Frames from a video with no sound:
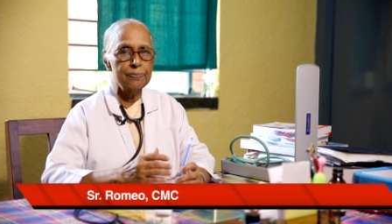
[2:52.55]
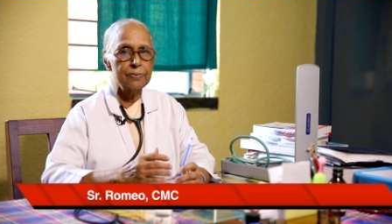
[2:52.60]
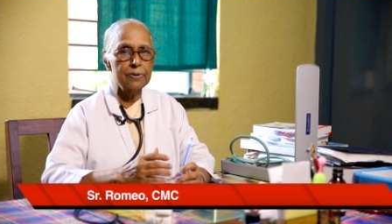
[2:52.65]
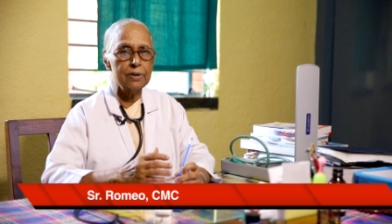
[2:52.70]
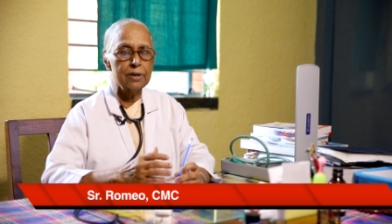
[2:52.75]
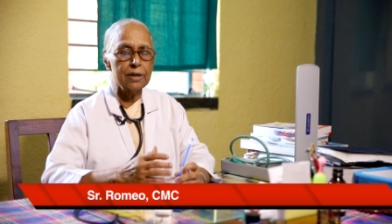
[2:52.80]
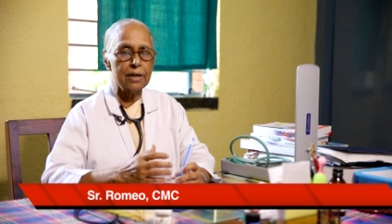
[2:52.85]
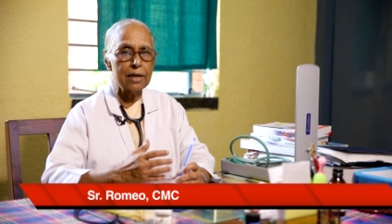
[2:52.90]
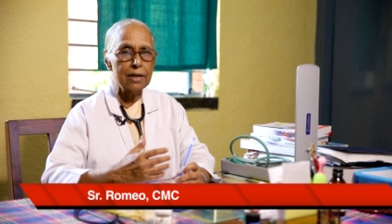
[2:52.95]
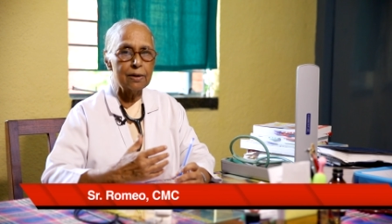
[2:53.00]

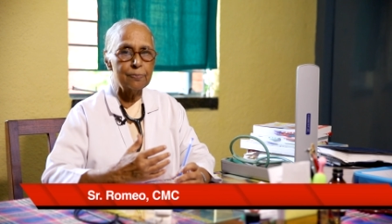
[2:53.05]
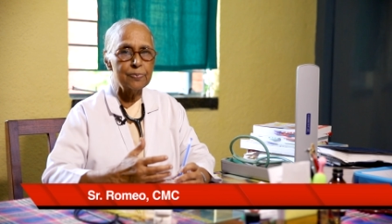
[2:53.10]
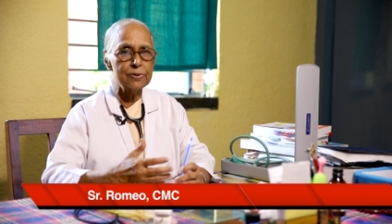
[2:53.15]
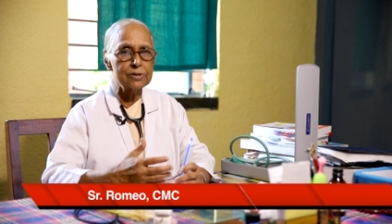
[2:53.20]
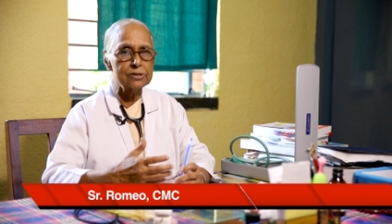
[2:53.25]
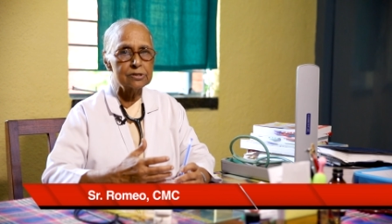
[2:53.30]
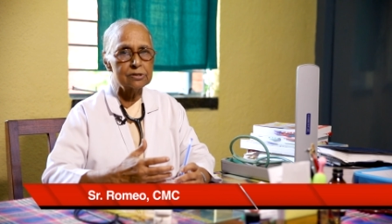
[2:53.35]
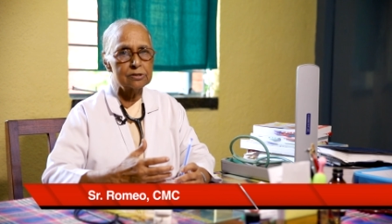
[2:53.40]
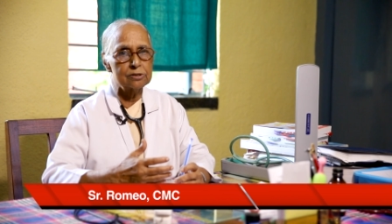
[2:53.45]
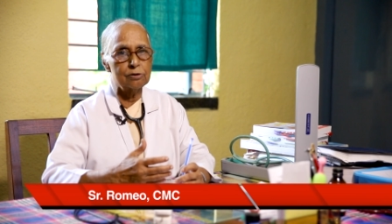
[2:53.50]
uh, help
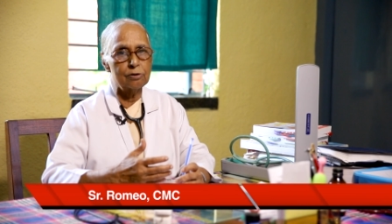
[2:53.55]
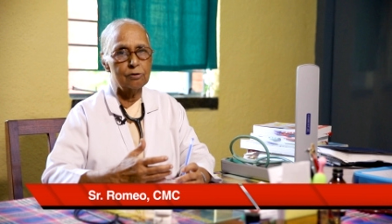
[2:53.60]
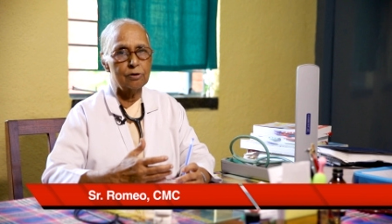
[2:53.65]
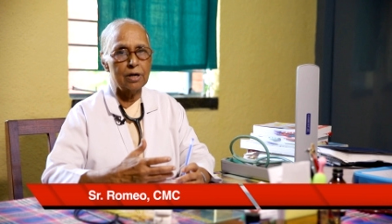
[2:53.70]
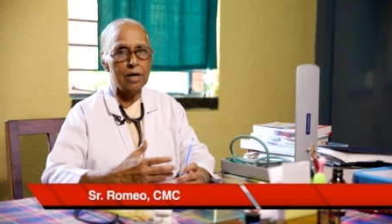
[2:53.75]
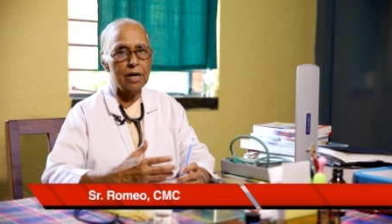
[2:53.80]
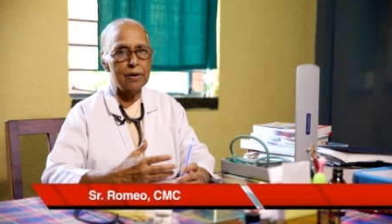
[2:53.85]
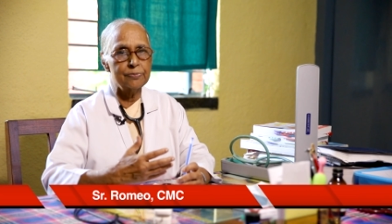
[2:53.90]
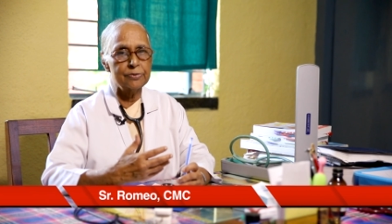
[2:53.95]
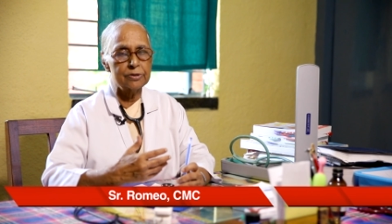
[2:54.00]
us to
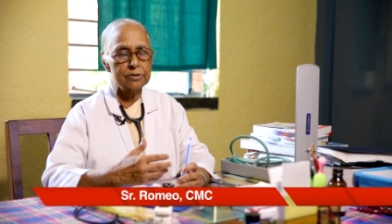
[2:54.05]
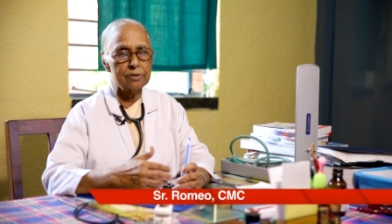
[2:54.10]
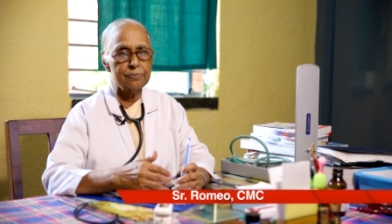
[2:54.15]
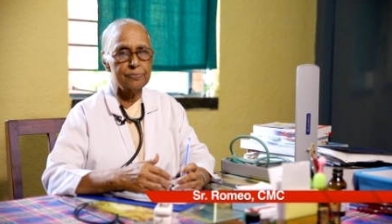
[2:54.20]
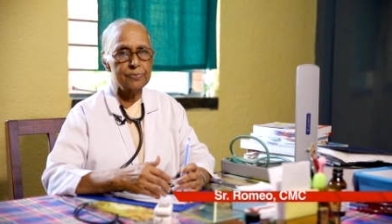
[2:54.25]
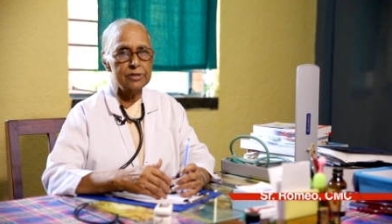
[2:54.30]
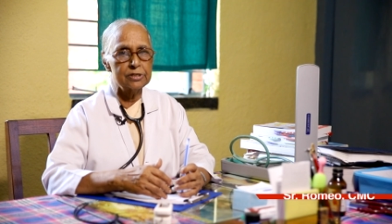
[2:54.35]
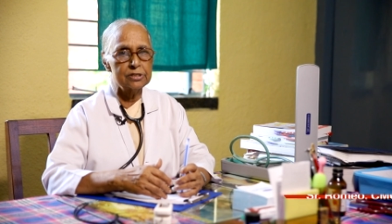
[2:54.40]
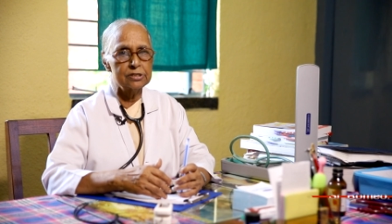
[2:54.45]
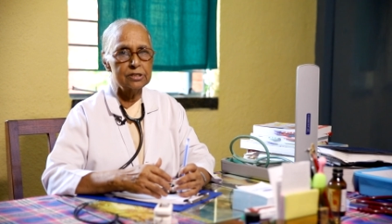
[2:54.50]
look after the
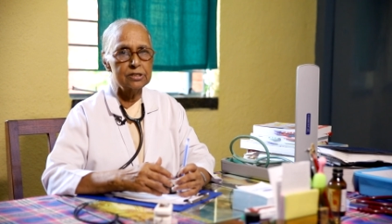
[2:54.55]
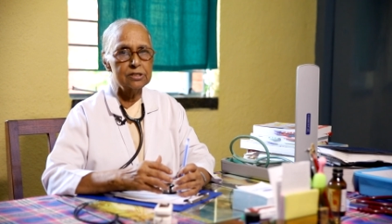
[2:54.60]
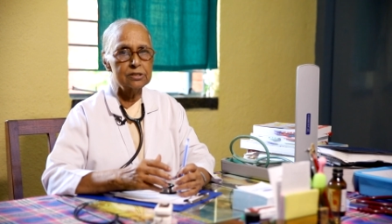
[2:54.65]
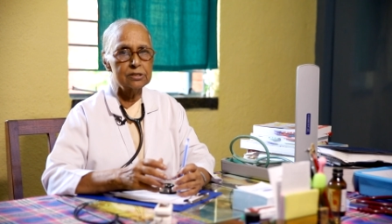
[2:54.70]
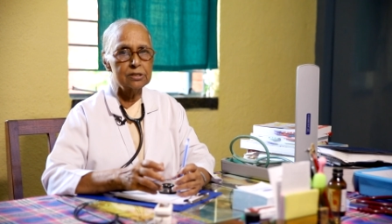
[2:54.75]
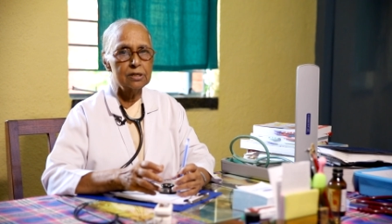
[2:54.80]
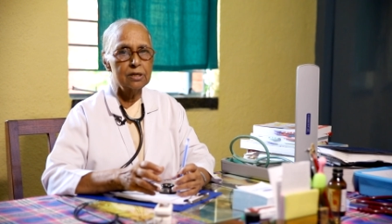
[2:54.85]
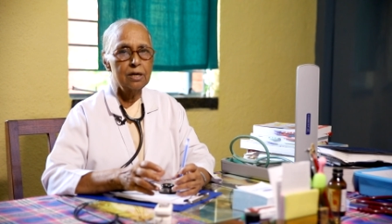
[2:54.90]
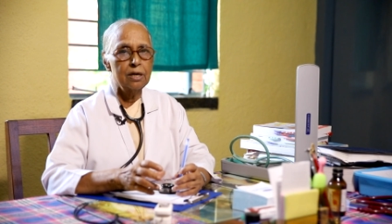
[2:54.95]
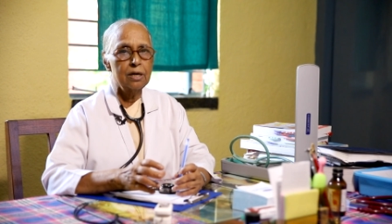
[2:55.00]

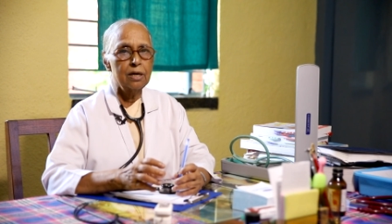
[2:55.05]
patients